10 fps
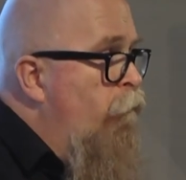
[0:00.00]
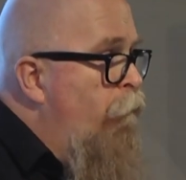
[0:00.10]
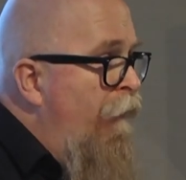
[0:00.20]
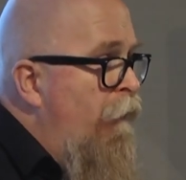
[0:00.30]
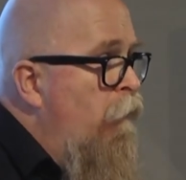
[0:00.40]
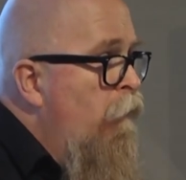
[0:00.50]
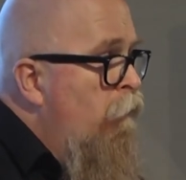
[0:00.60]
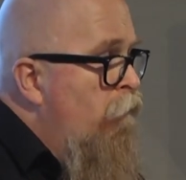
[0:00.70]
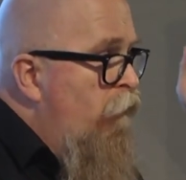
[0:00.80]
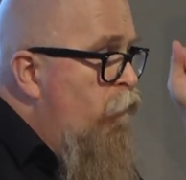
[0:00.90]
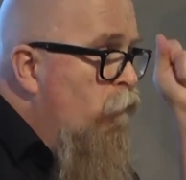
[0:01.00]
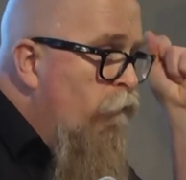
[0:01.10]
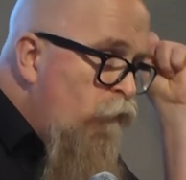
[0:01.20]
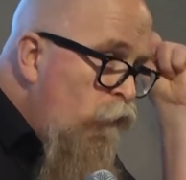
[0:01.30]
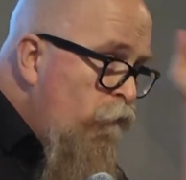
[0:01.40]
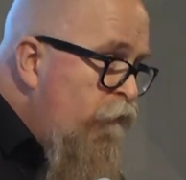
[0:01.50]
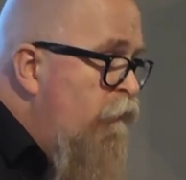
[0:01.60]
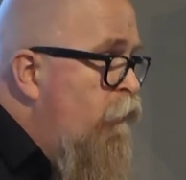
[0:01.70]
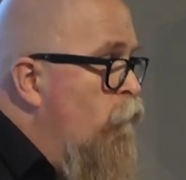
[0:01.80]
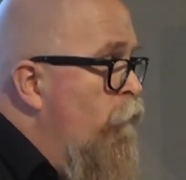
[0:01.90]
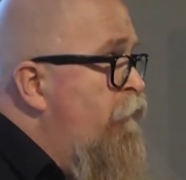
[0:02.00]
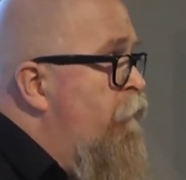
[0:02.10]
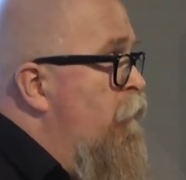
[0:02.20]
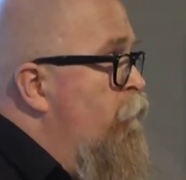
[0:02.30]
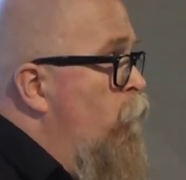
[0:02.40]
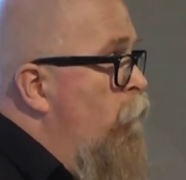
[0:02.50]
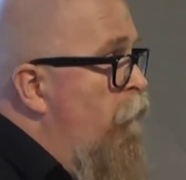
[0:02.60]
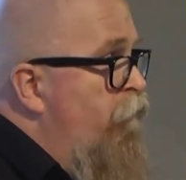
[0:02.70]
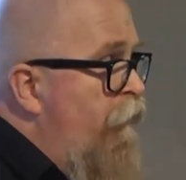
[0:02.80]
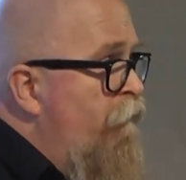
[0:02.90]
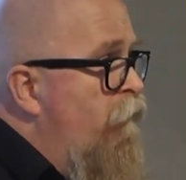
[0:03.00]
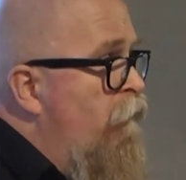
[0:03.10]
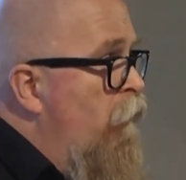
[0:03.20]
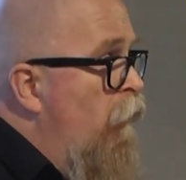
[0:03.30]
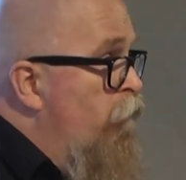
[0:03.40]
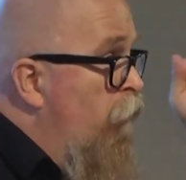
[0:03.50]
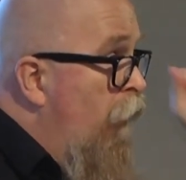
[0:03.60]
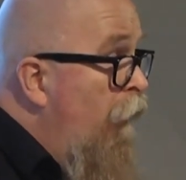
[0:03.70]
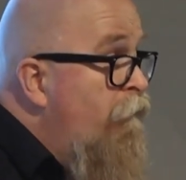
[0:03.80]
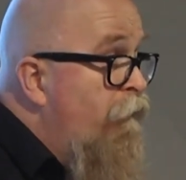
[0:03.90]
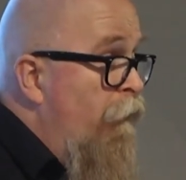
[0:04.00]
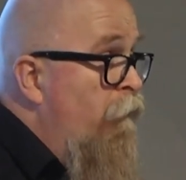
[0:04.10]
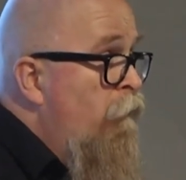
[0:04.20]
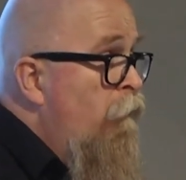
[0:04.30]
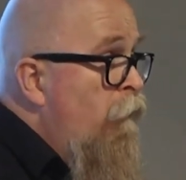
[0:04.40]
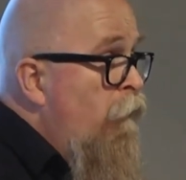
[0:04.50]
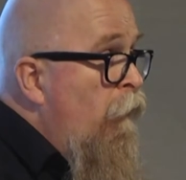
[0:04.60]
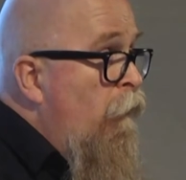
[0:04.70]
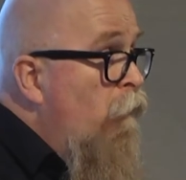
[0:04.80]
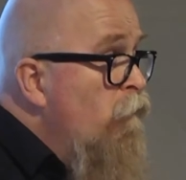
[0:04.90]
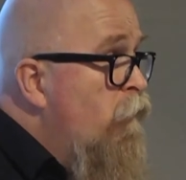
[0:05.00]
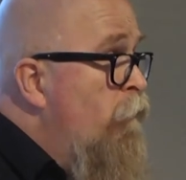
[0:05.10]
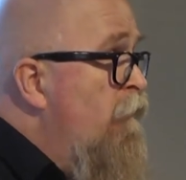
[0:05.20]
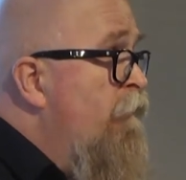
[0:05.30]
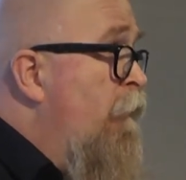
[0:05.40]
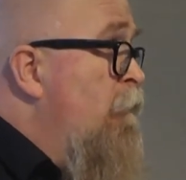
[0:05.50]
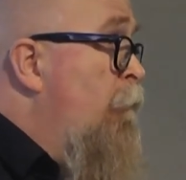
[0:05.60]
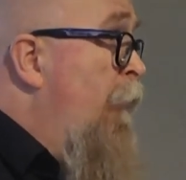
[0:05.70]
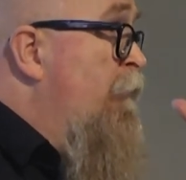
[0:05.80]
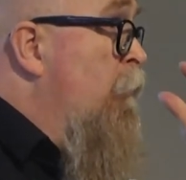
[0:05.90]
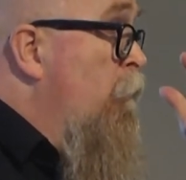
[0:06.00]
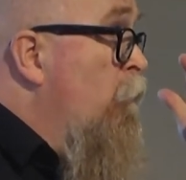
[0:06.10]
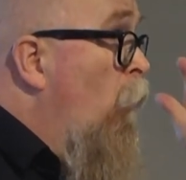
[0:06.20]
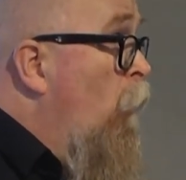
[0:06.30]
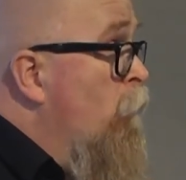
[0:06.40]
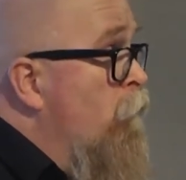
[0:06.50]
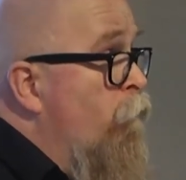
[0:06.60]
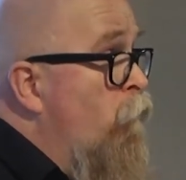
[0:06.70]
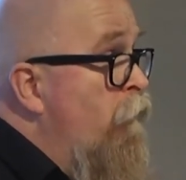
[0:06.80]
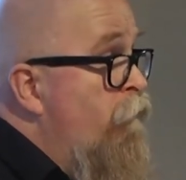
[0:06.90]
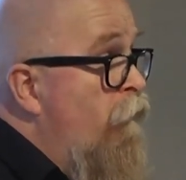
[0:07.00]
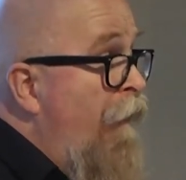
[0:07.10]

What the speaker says: to use these heuristics for assessing the content. It also, incidentally, makes it a little harder for us to